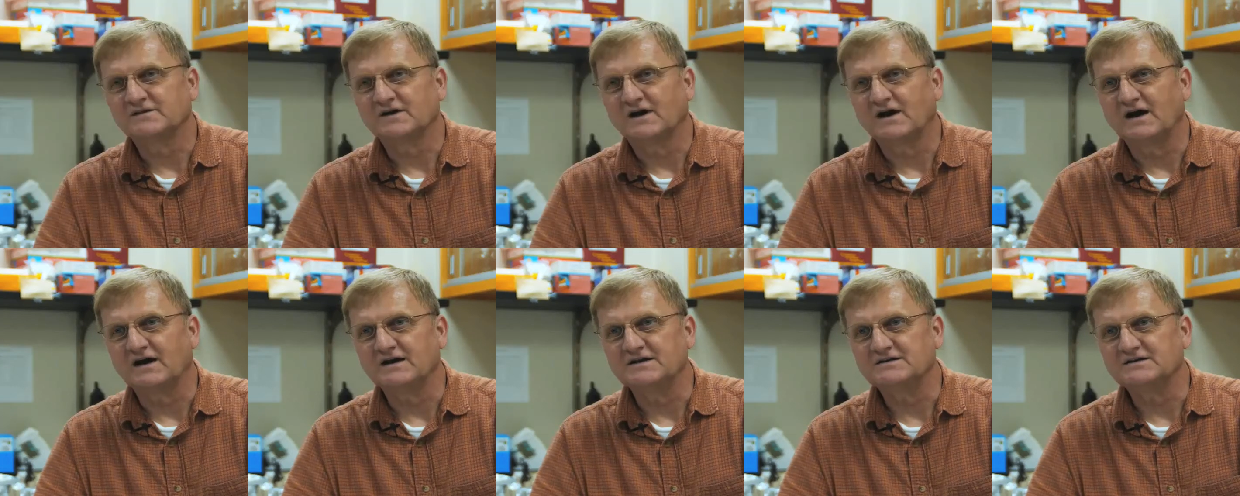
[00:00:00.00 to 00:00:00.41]
the
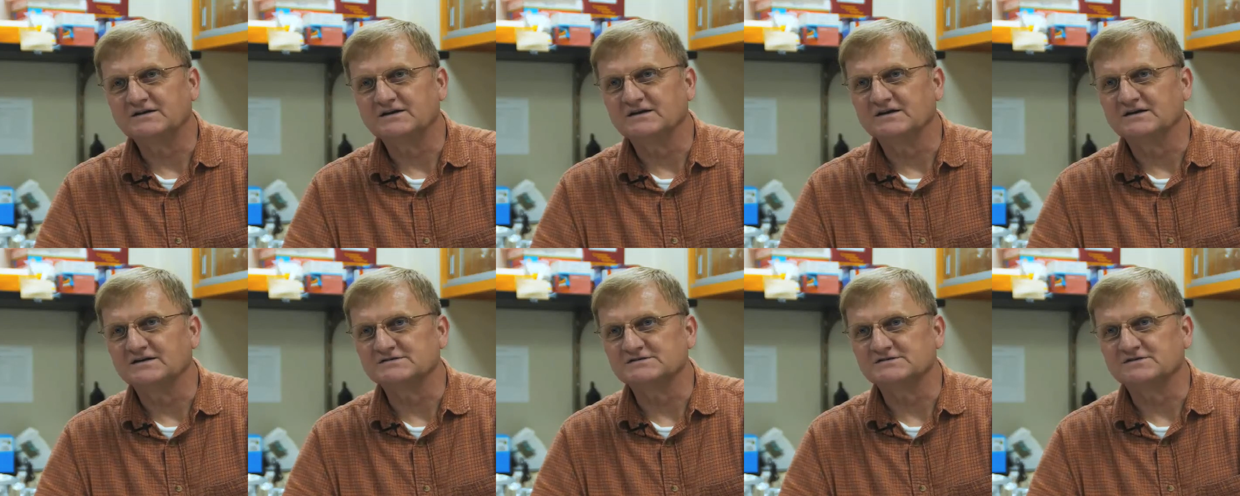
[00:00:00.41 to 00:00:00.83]

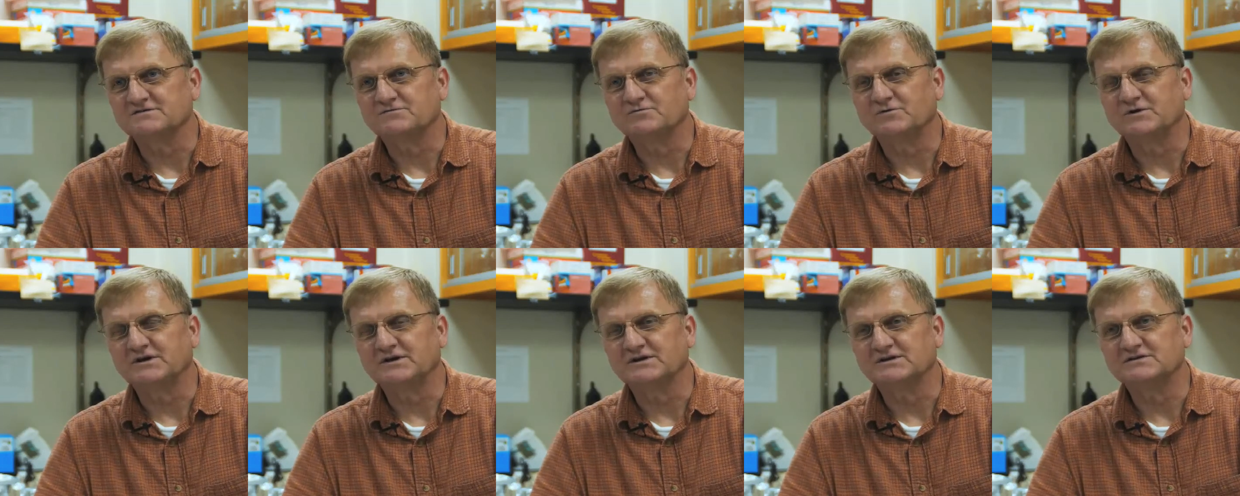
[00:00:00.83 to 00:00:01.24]
idea is
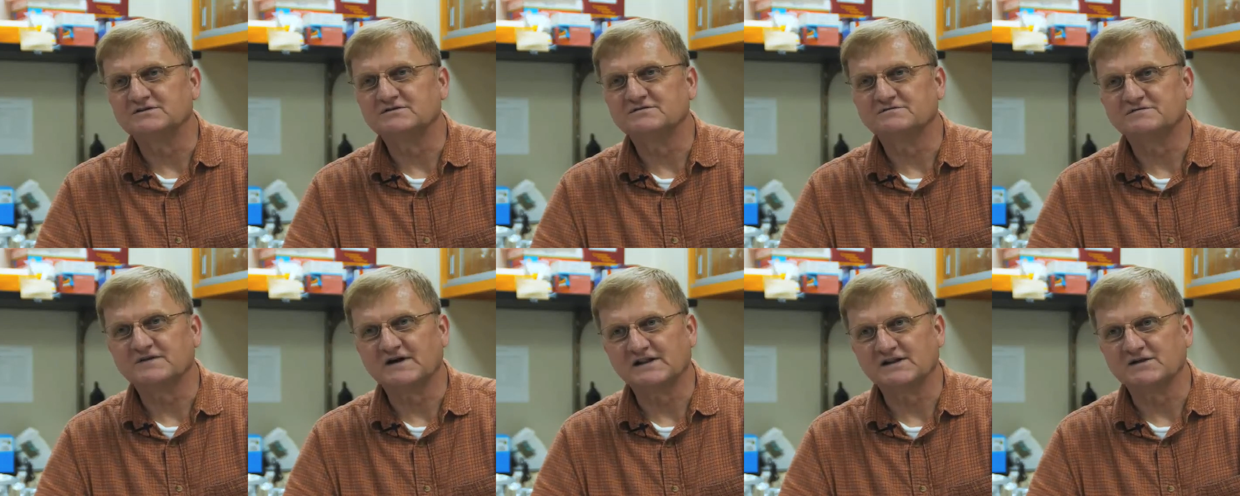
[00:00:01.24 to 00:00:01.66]
if we could
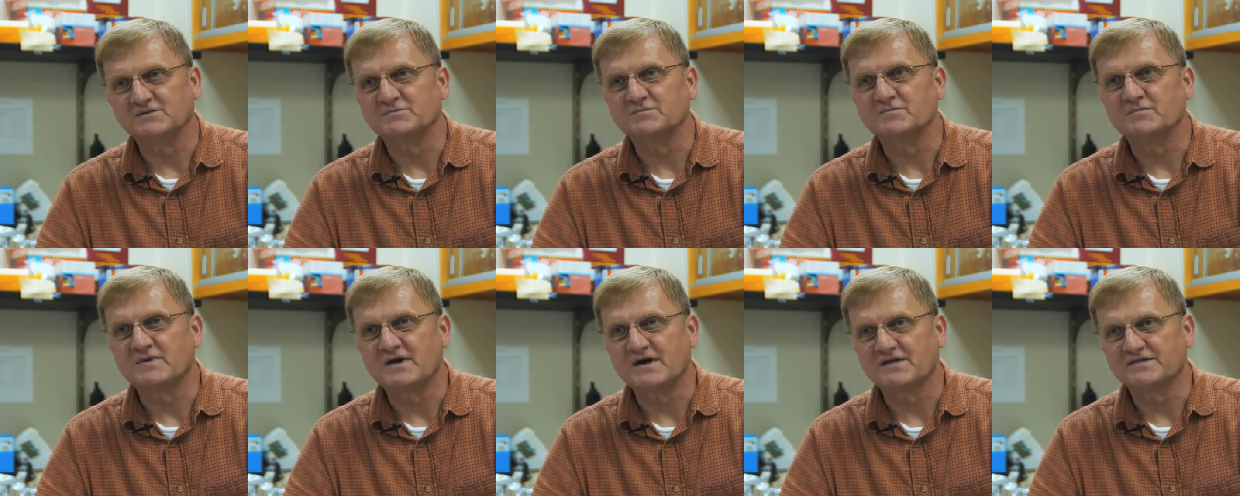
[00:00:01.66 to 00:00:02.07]
develop
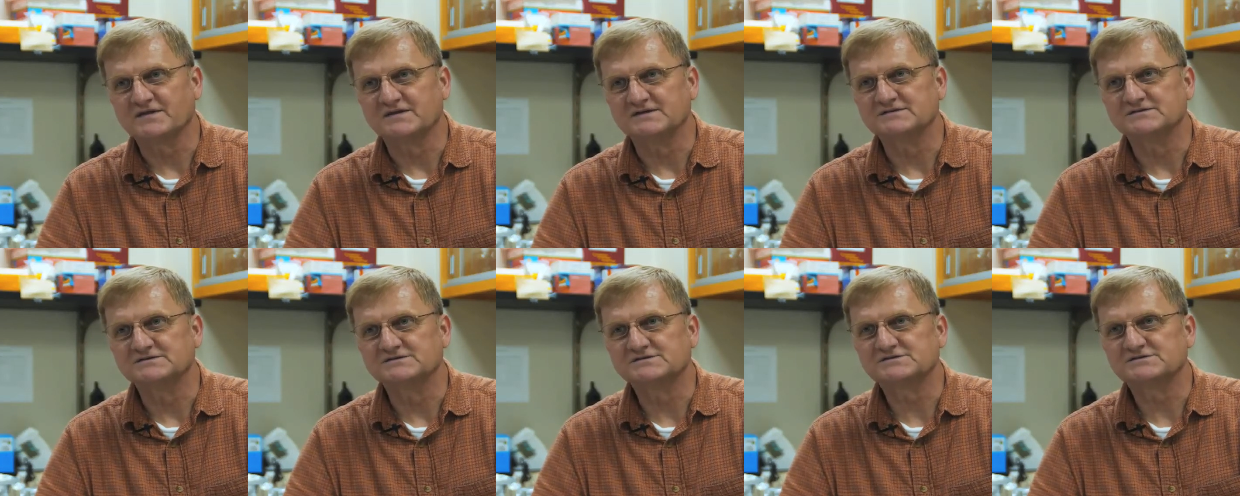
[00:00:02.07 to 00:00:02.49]

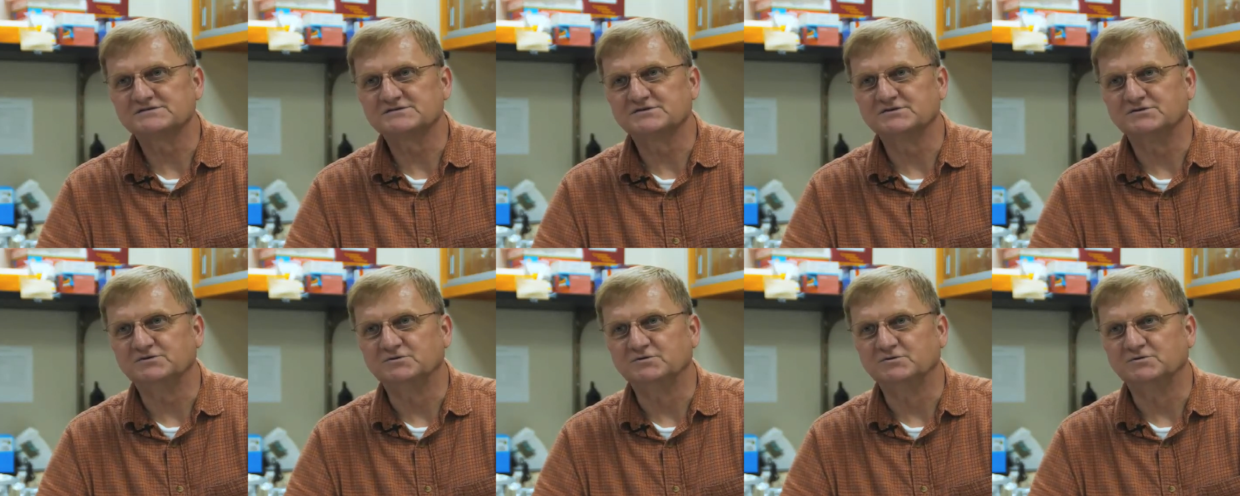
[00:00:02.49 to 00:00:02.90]
methods
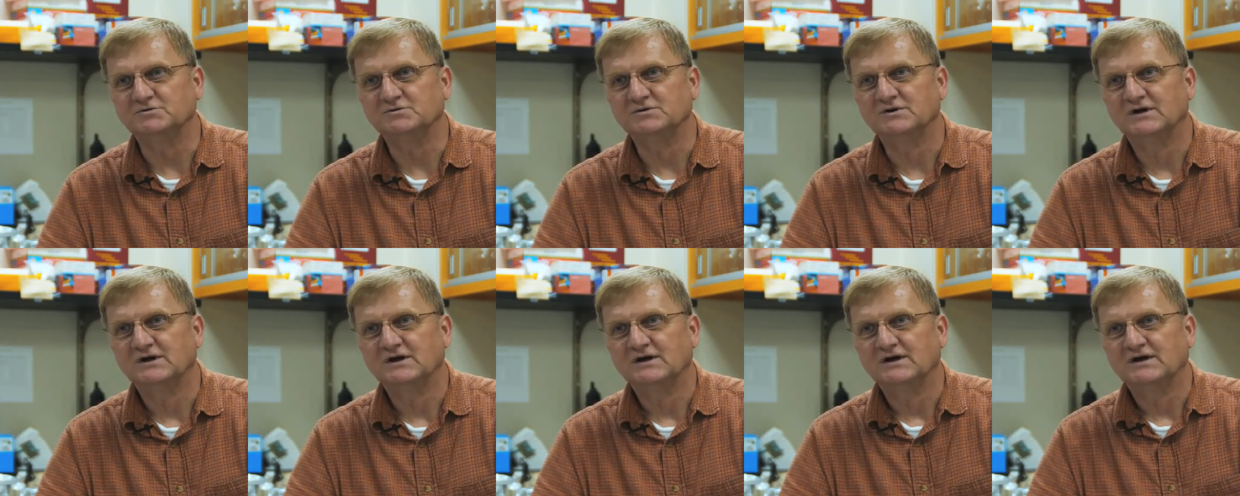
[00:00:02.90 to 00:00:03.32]
to
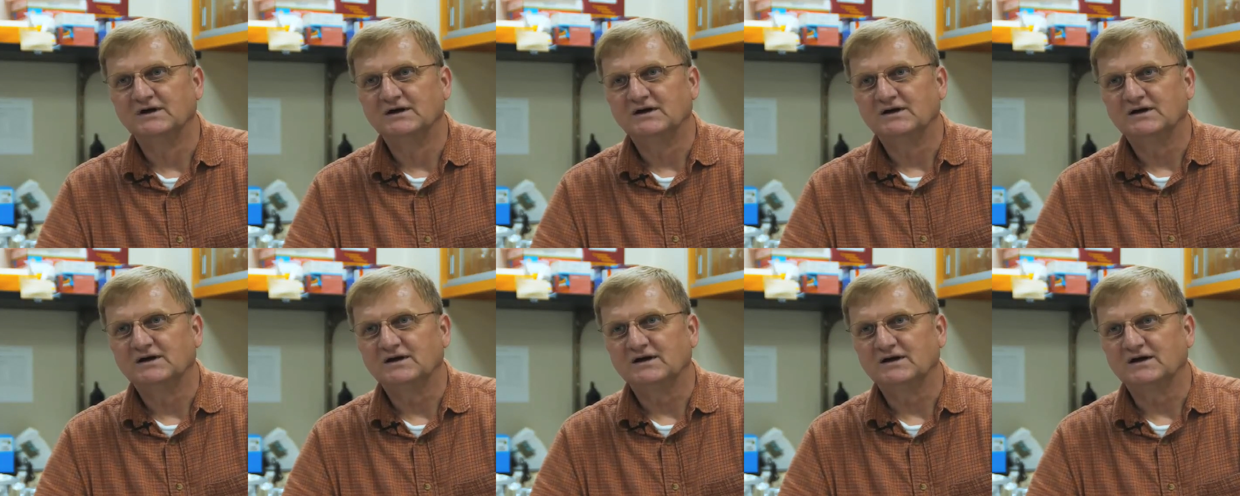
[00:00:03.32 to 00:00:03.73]

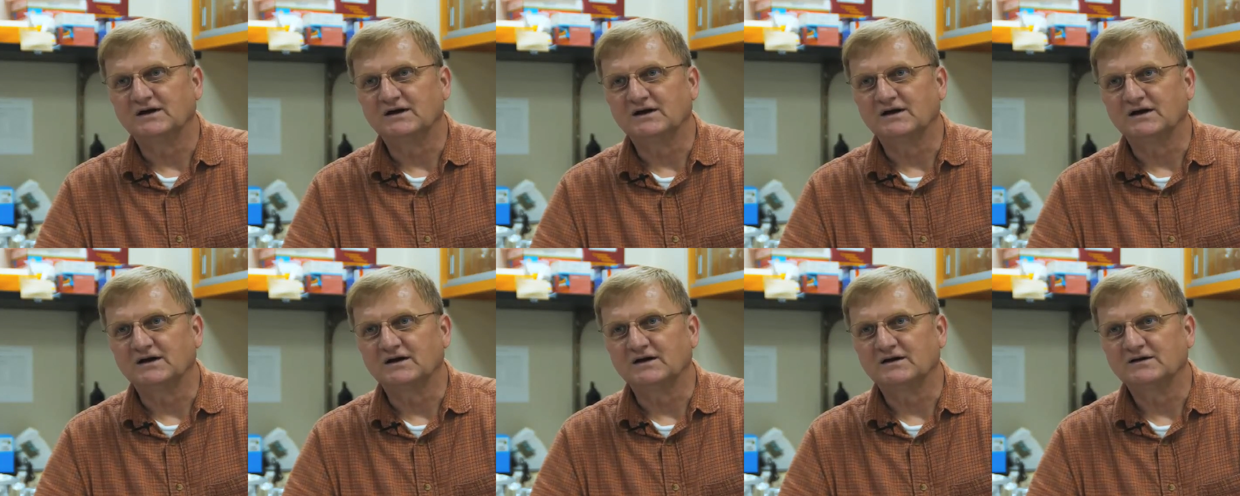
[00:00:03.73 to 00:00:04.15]

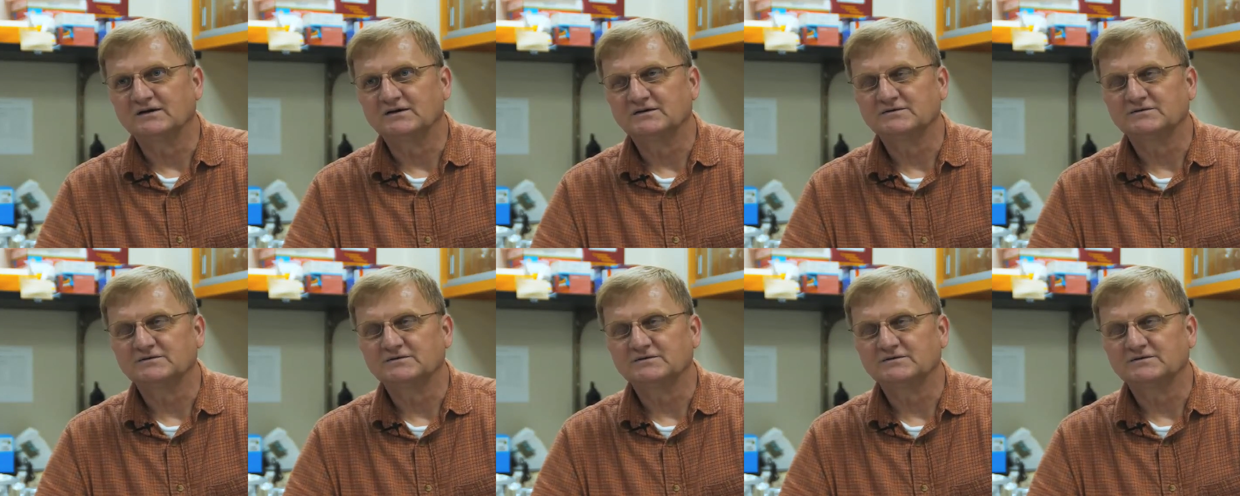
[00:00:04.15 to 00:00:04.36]
uh,